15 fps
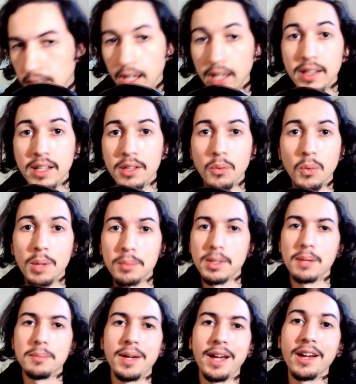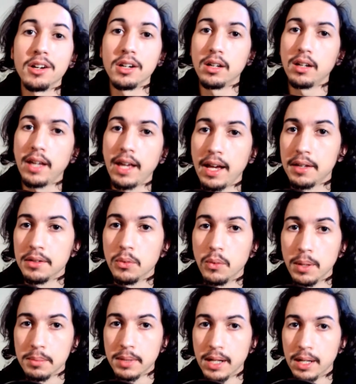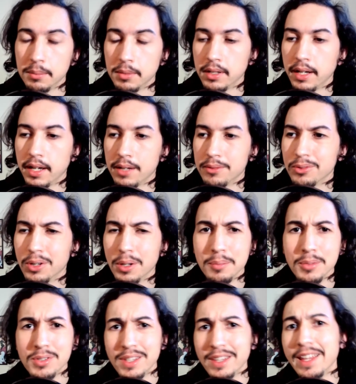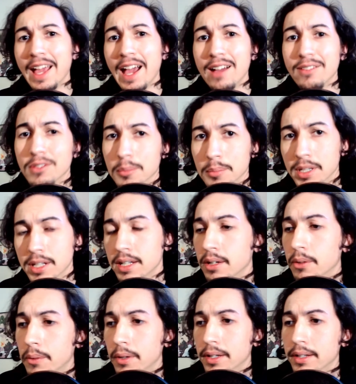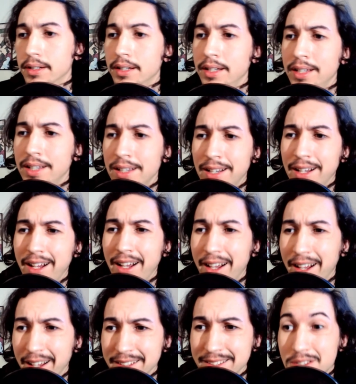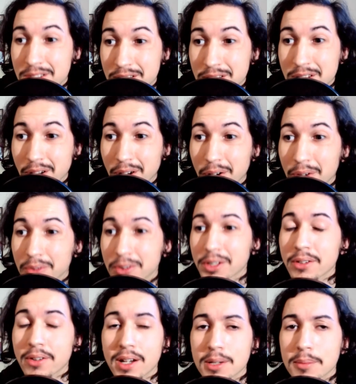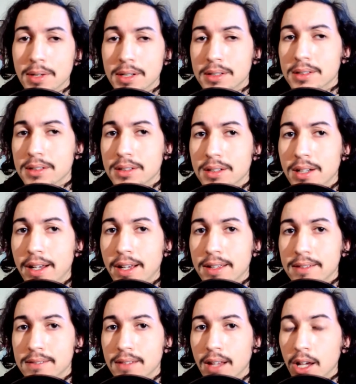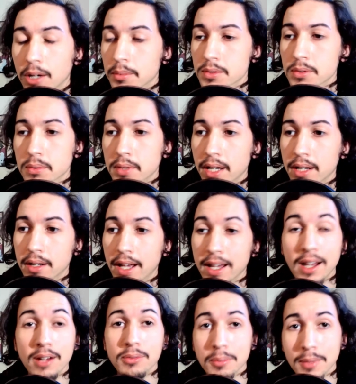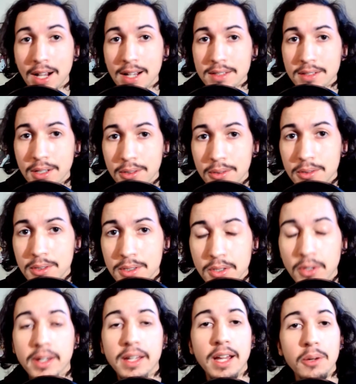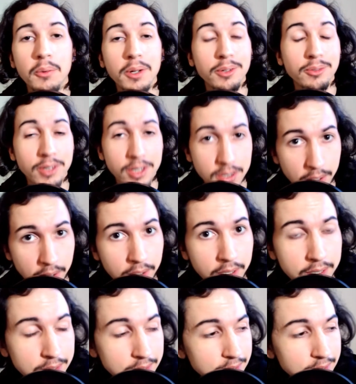And then the webcam, I already had the web camera I had for it. I'm using the AverMedia one. I don't really recommend it. I almost I got it from Costco, so I kind of want to return it.